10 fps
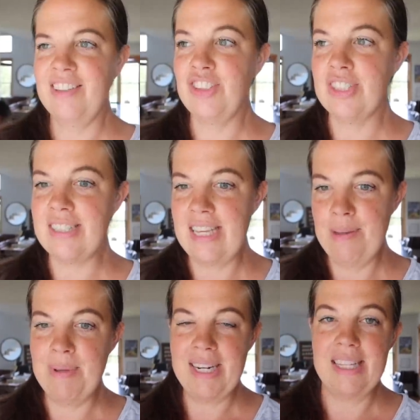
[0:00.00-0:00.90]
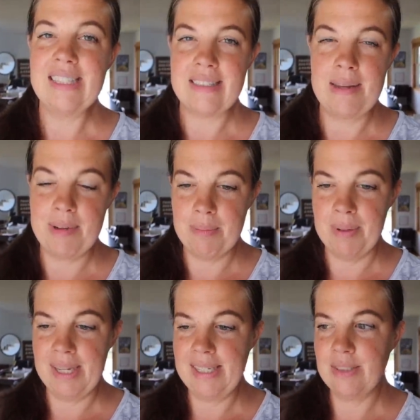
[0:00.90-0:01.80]
they'll just keep getting the same
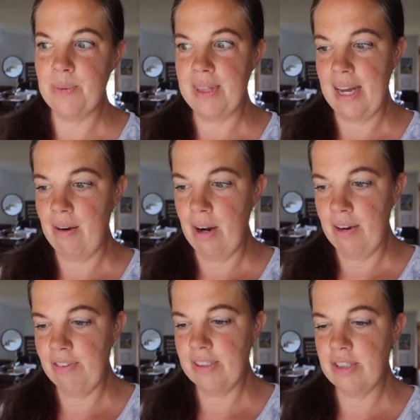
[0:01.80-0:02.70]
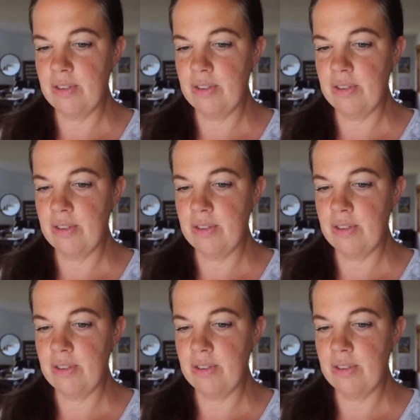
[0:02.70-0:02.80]
complaints without offers.